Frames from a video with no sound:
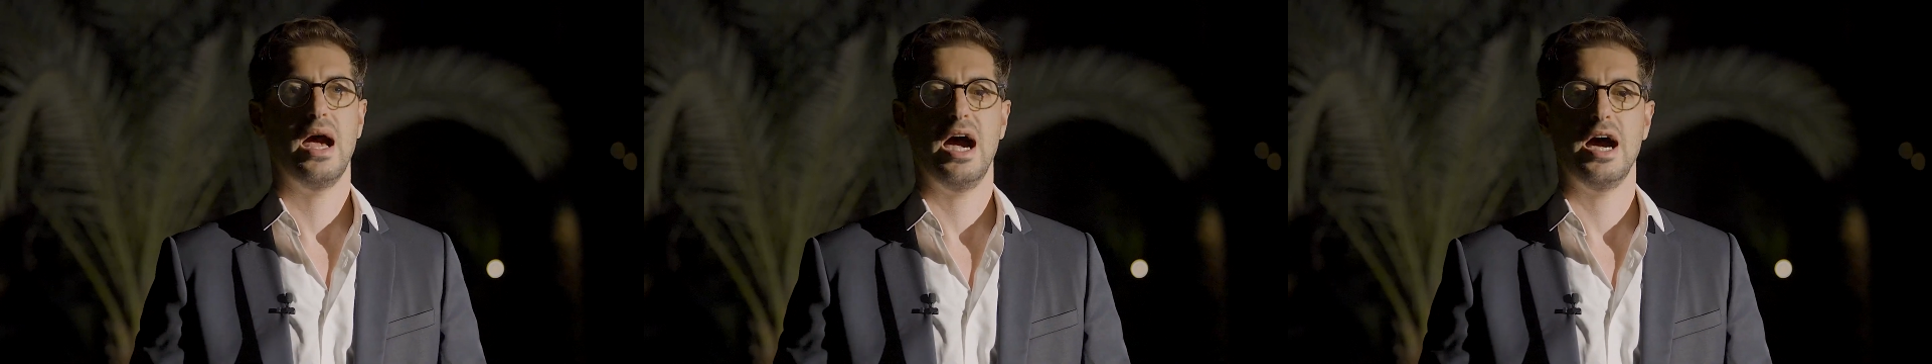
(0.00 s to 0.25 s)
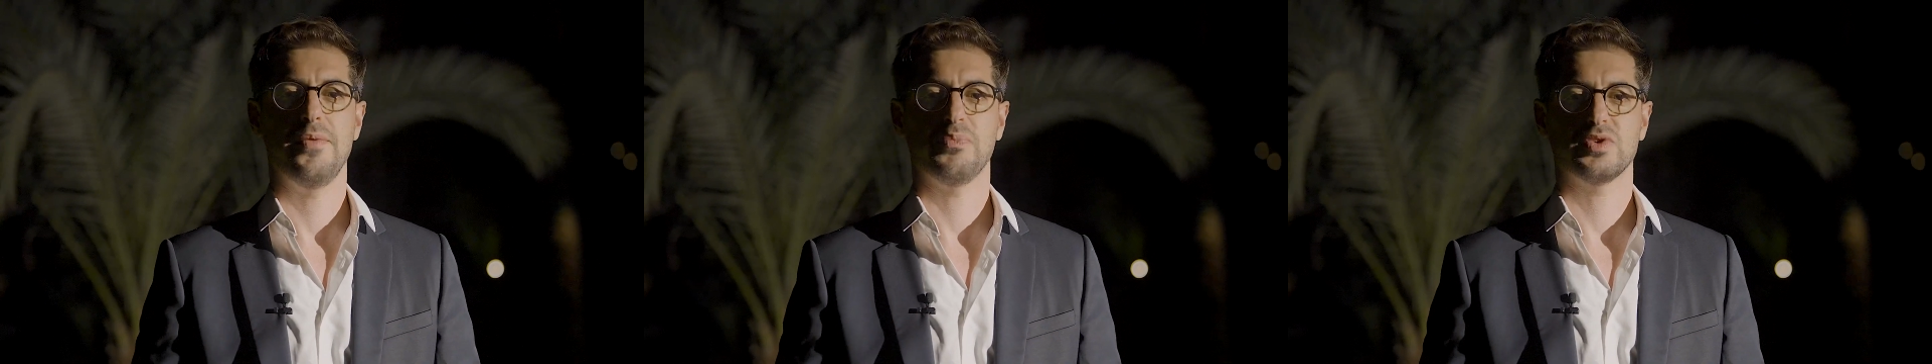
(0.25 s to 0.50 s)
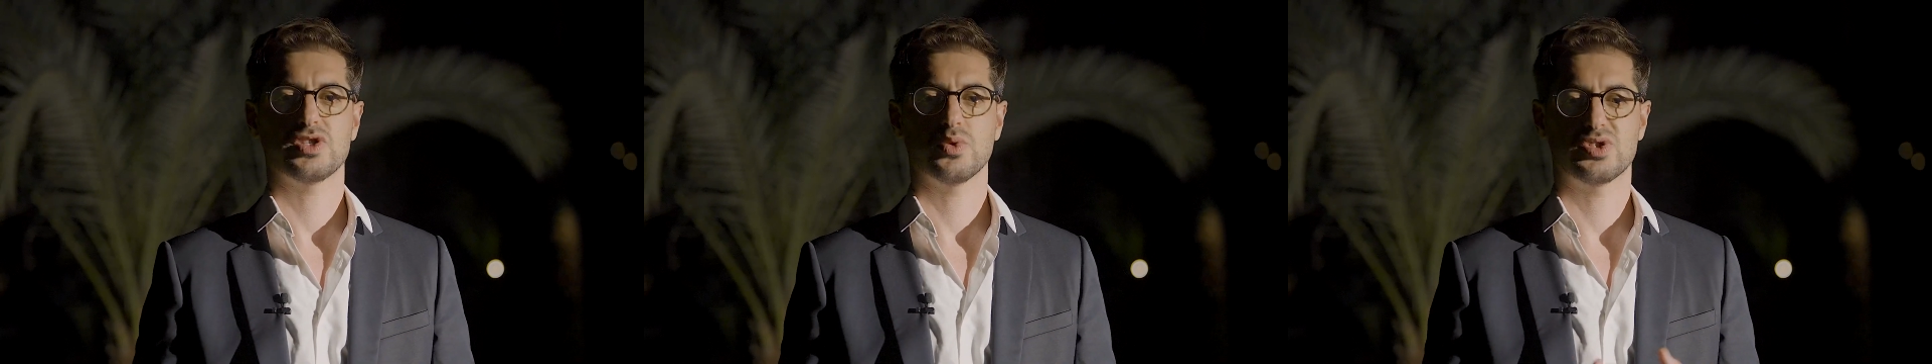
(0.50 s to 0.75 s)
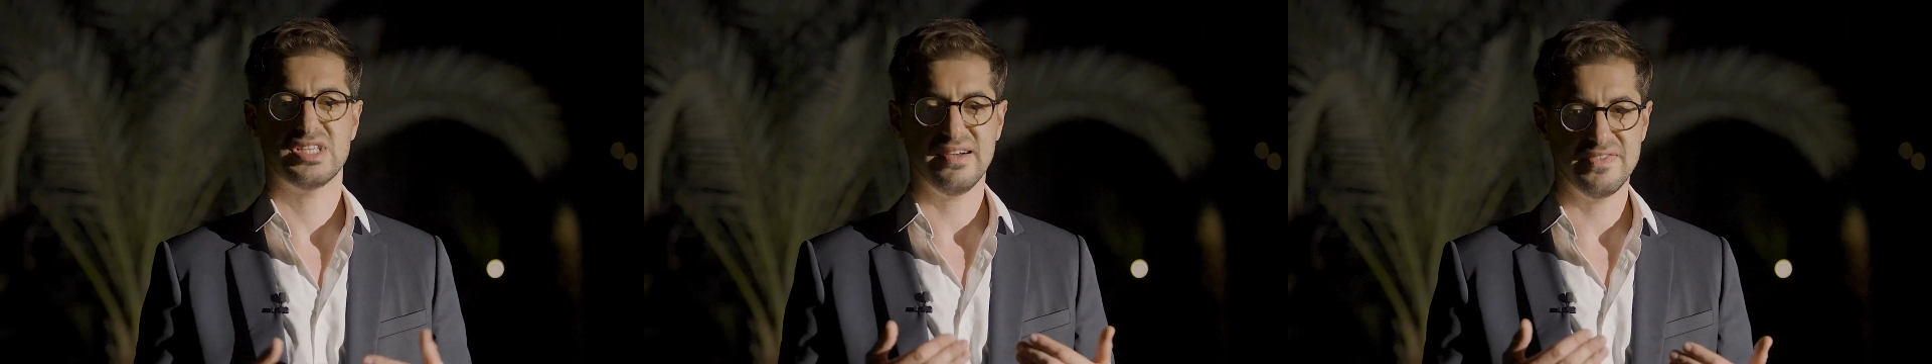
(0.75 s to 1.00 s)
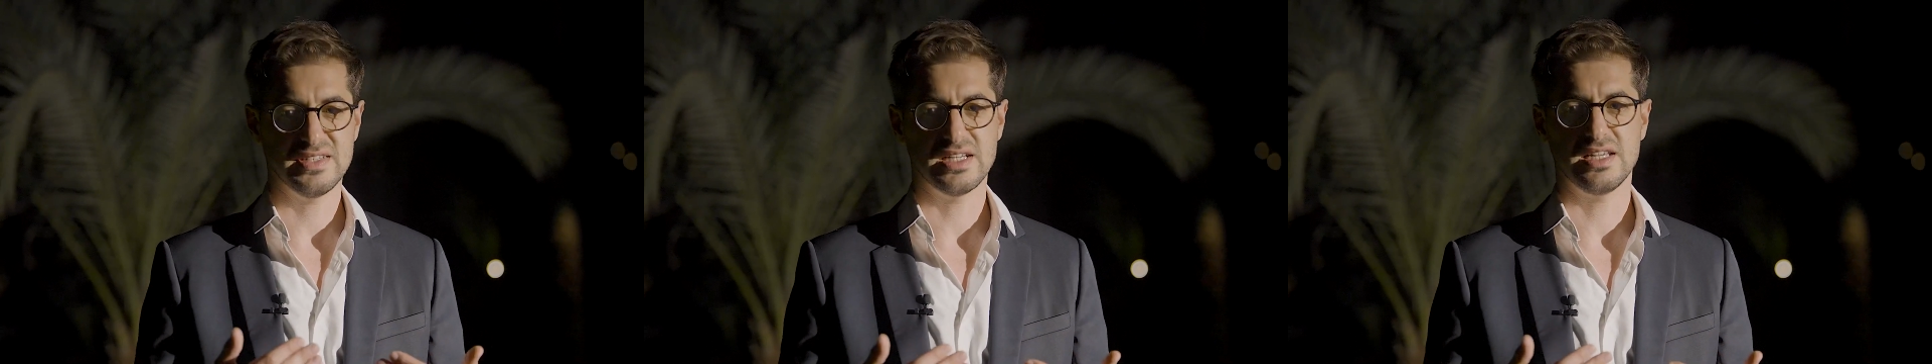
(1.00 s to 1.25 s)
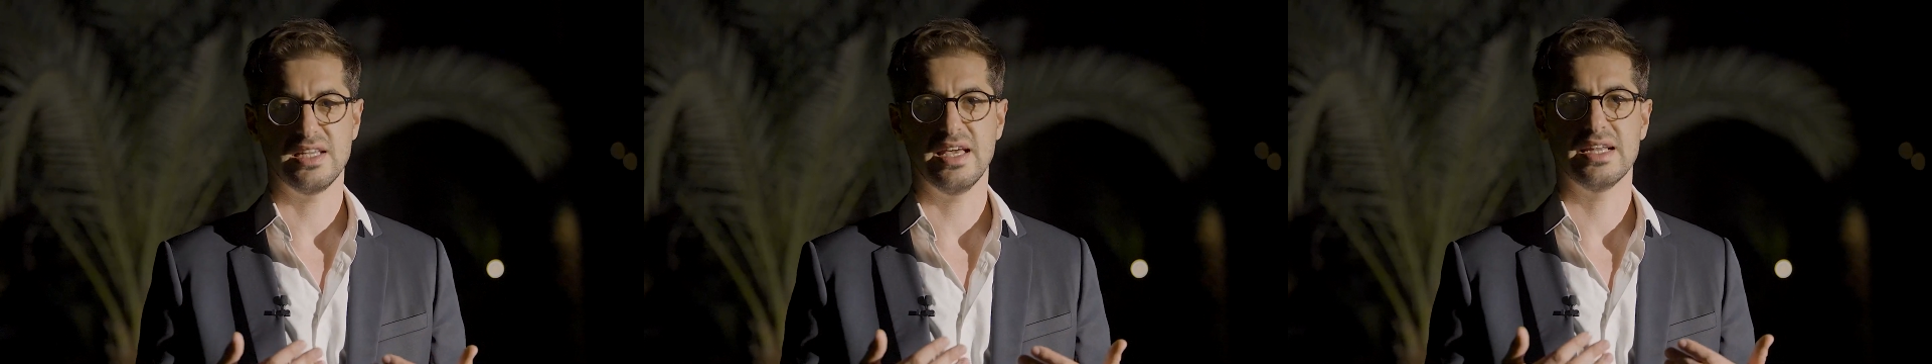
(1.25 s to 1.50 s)
Um, so
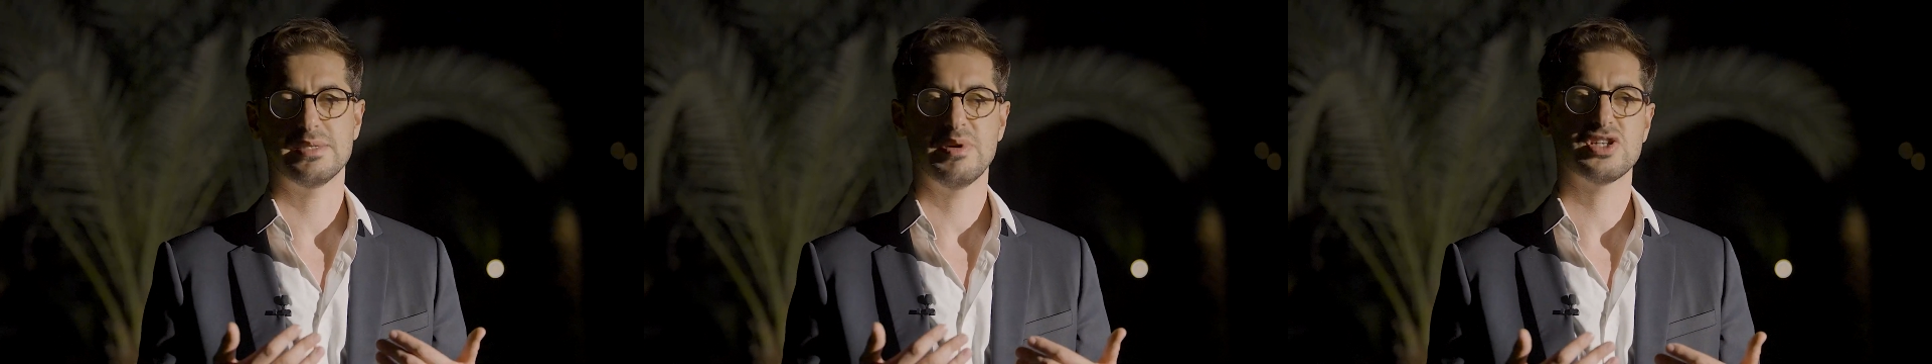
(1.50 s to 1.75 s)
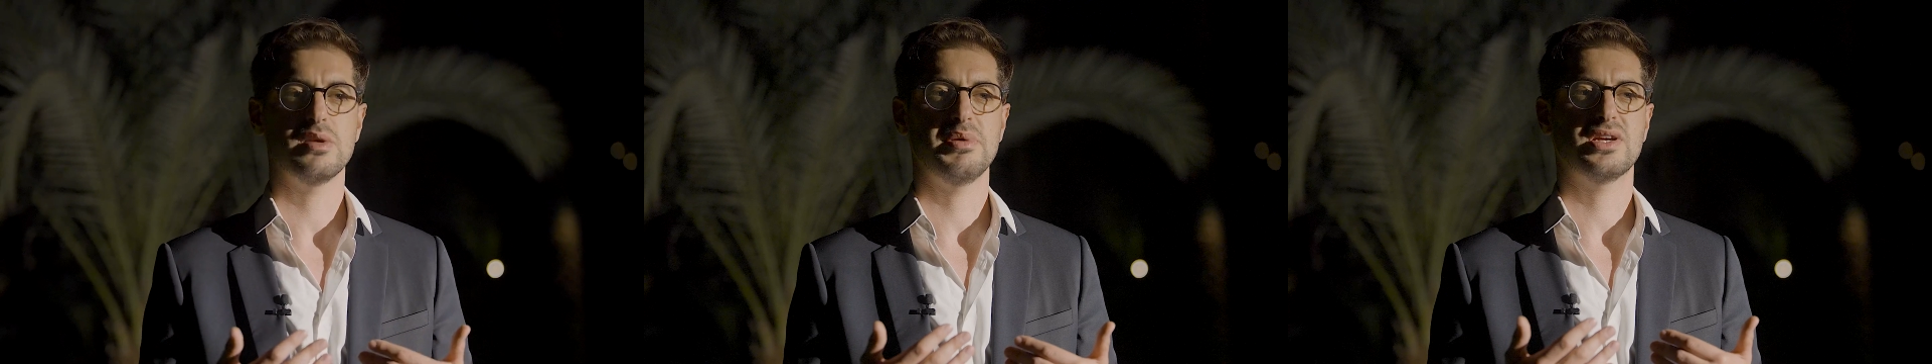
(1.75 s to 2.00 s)
definitely, and especially